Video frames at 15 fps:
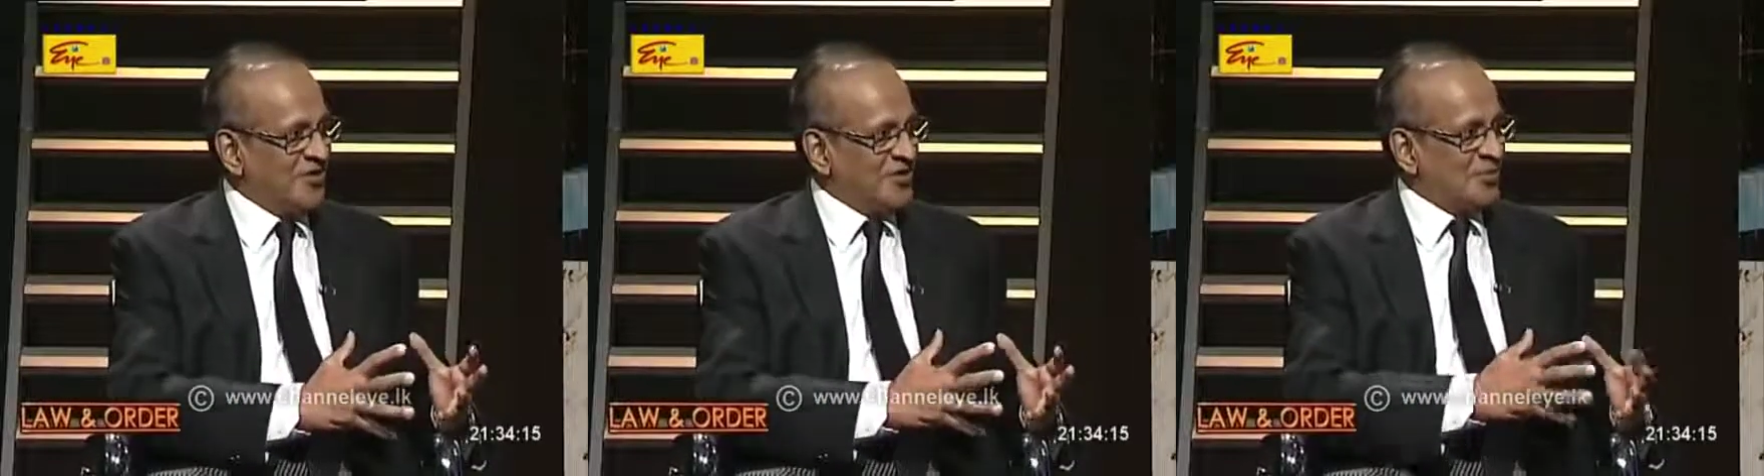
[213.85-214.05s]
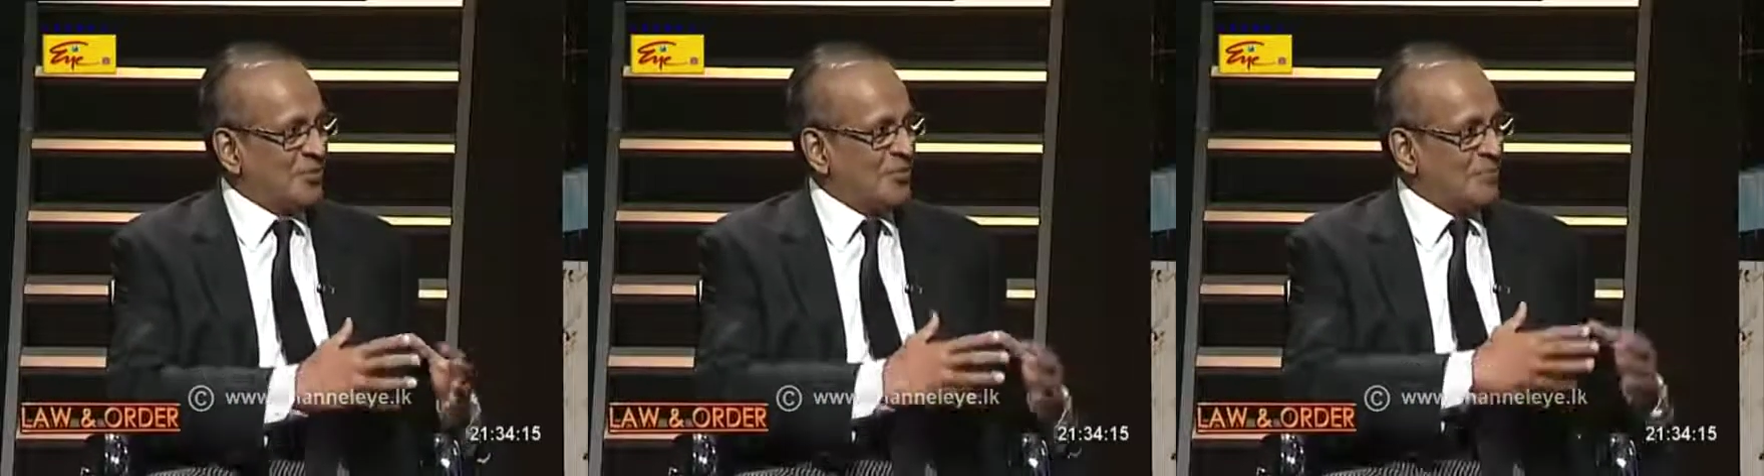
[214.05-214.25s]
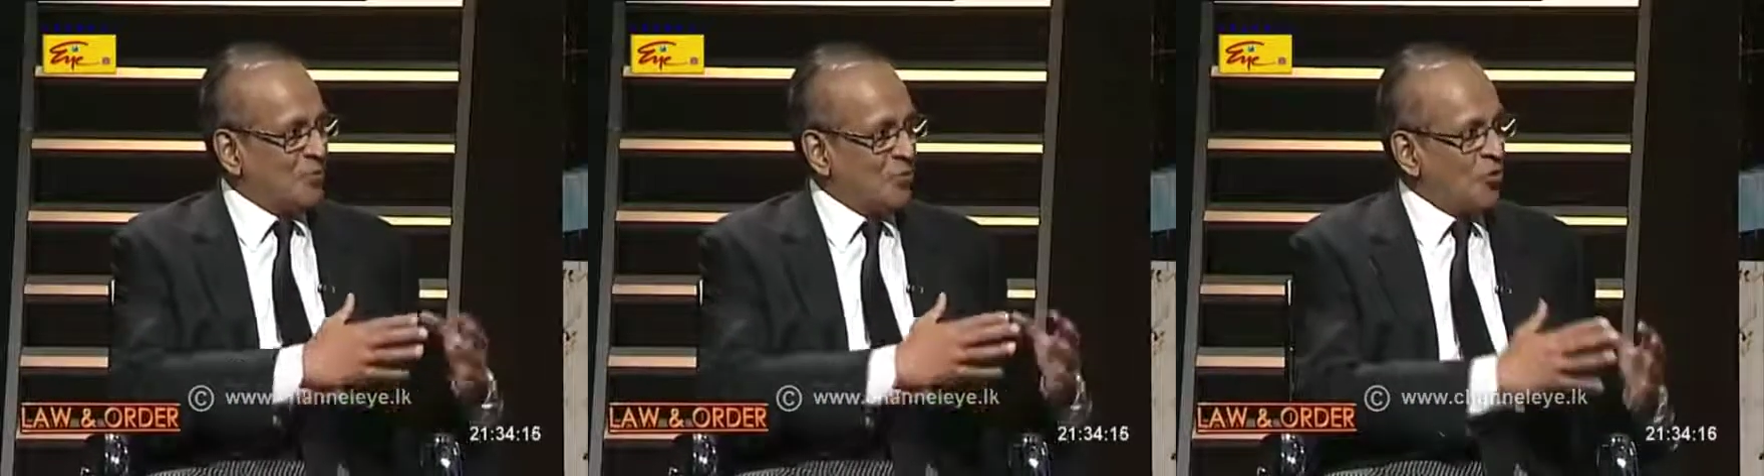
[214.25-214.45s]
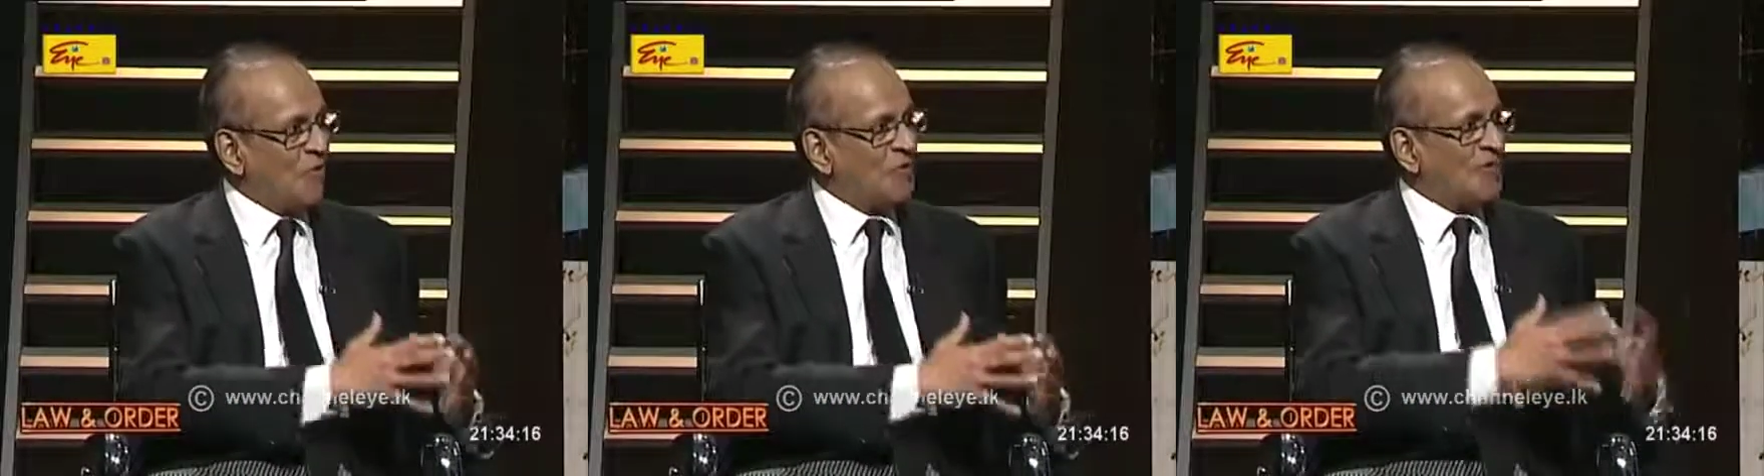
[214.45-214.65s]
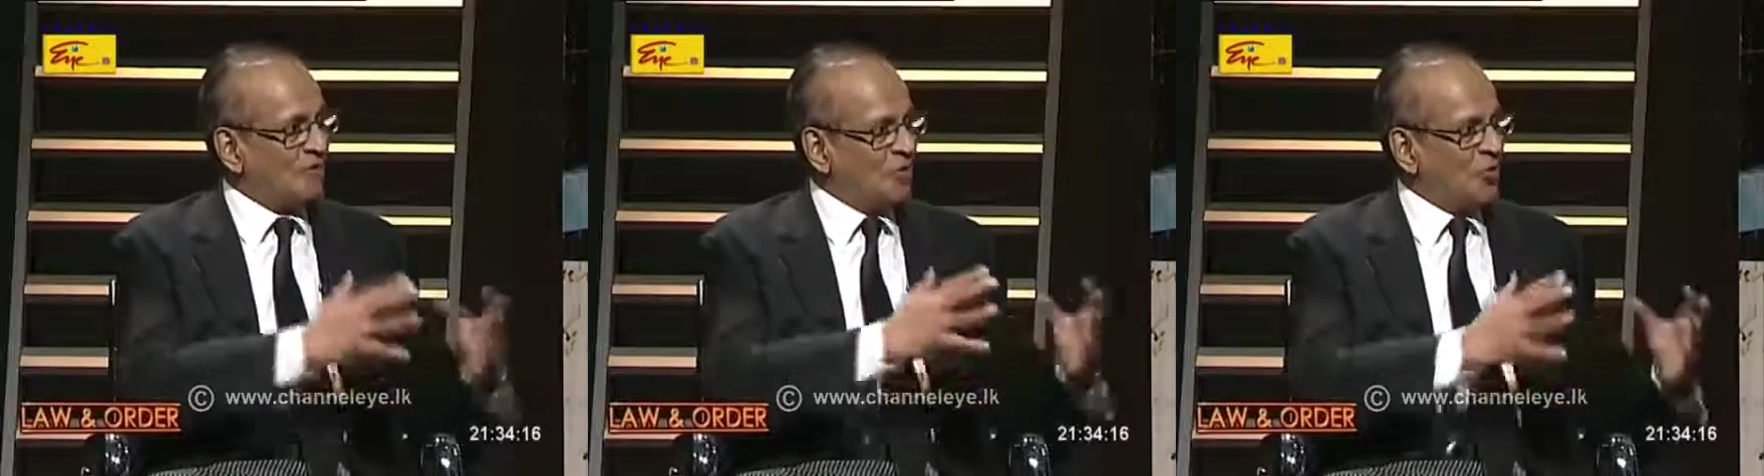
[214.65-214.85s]
So
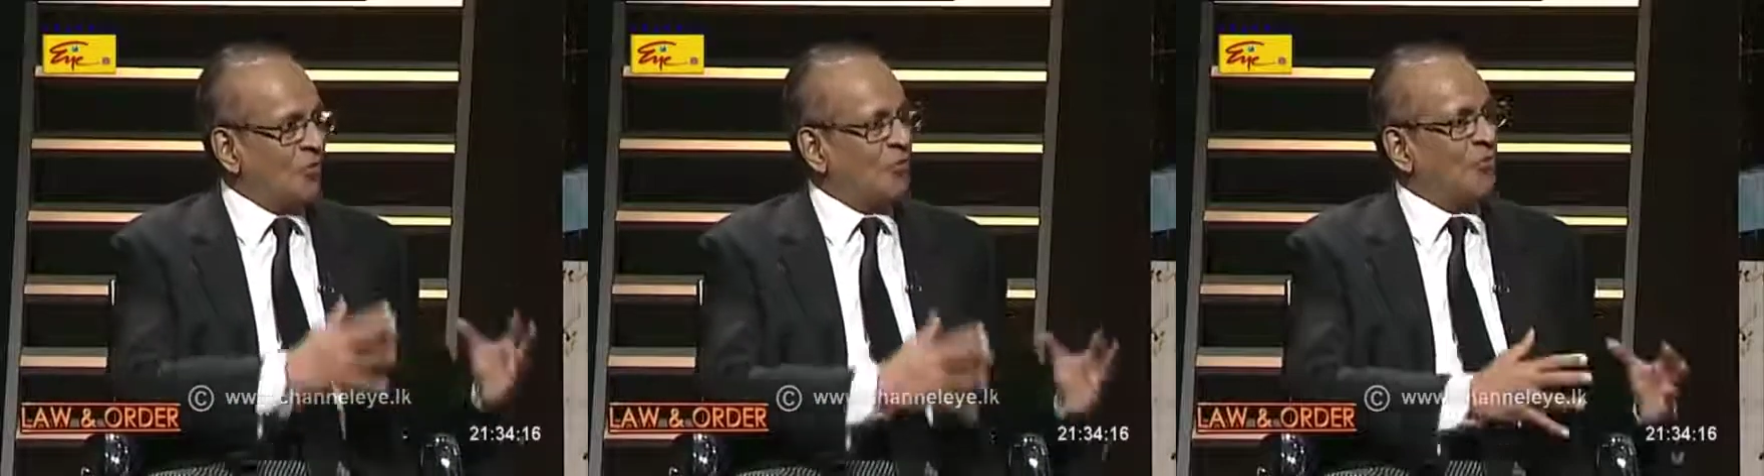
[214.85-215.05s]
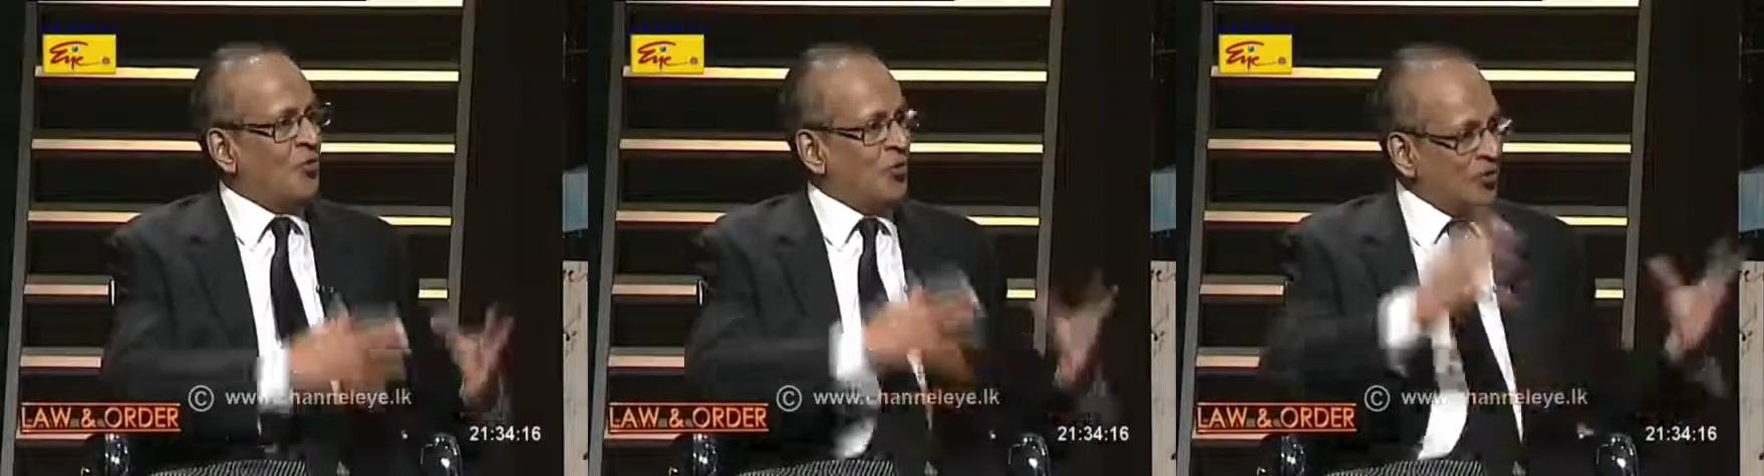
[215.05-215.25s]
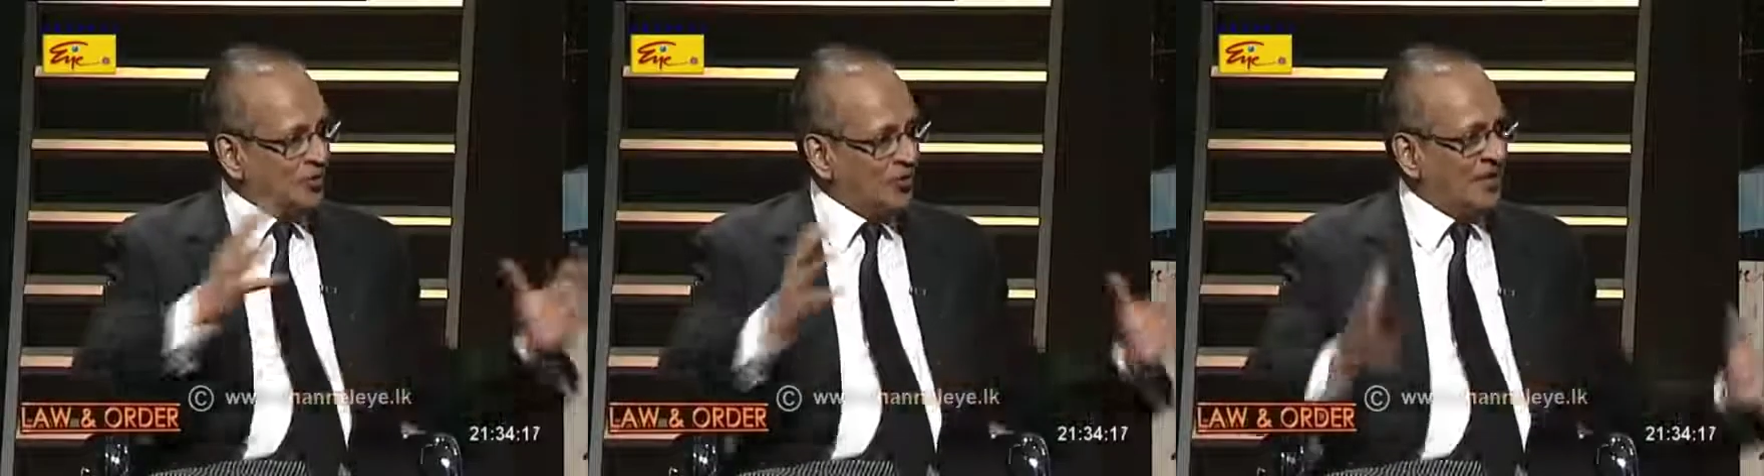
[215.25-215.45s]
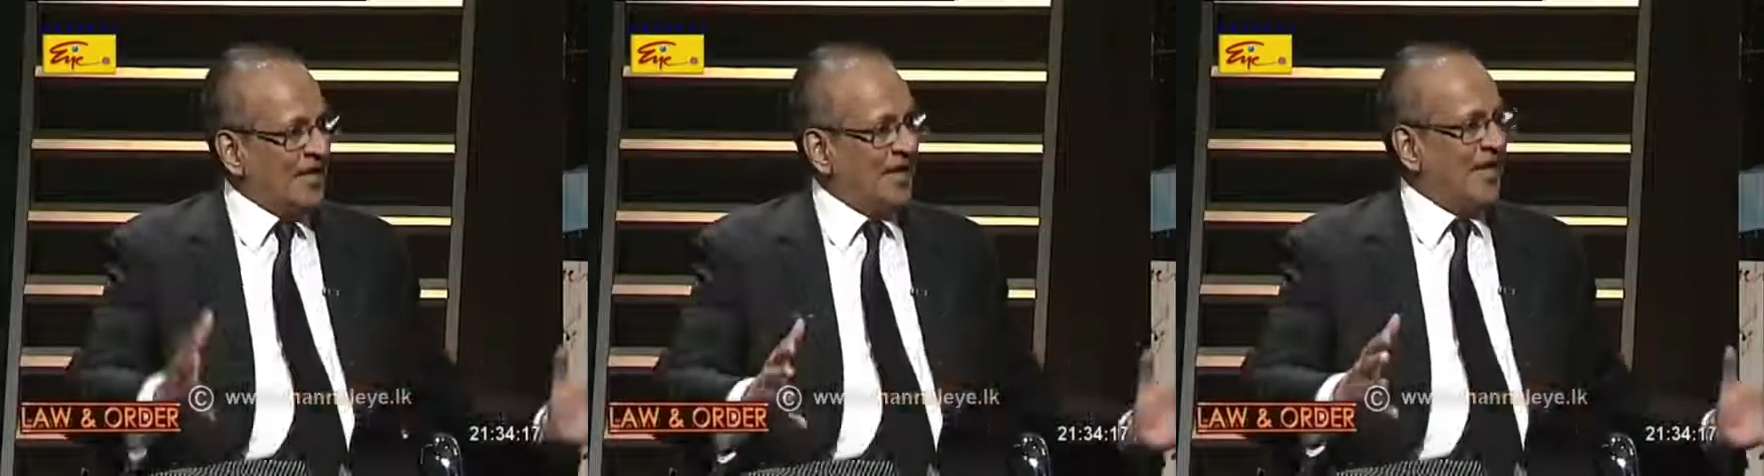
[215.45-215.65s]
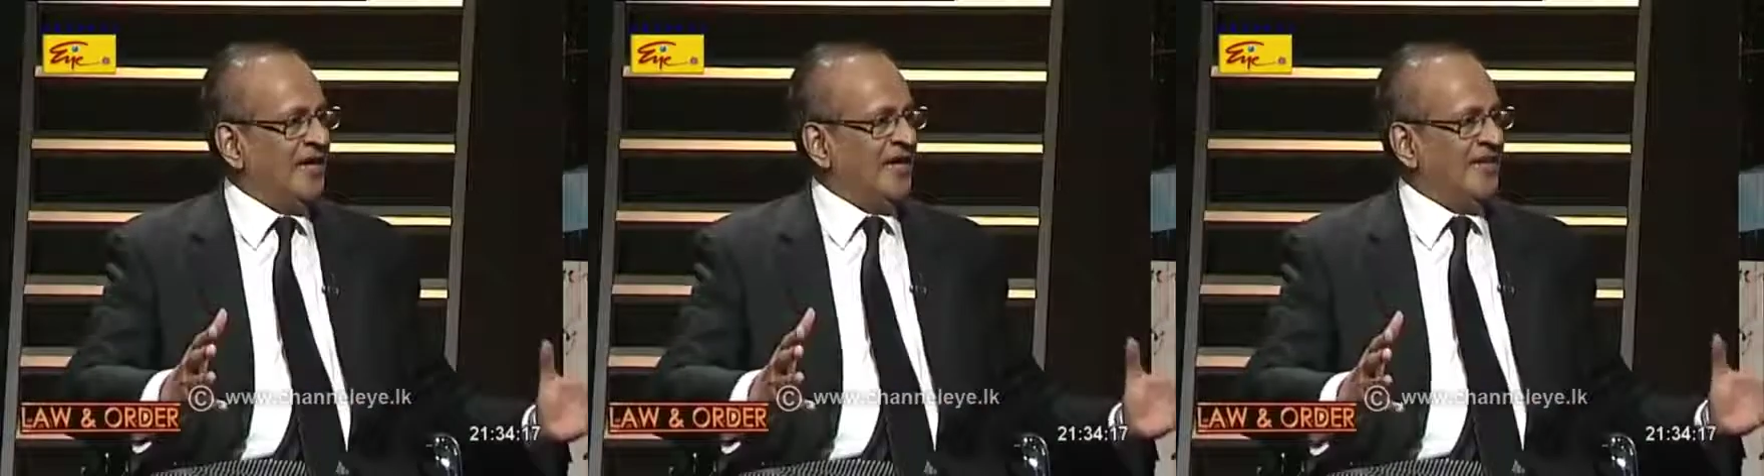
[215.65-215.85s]
more you
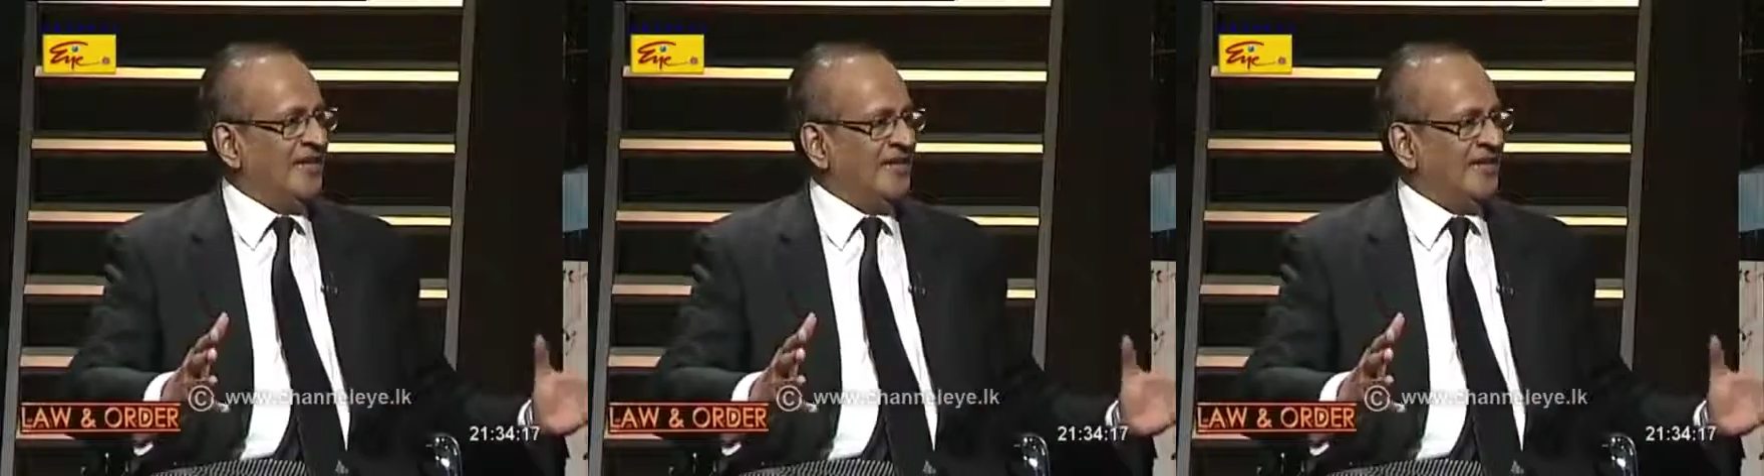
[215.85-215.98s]
delay,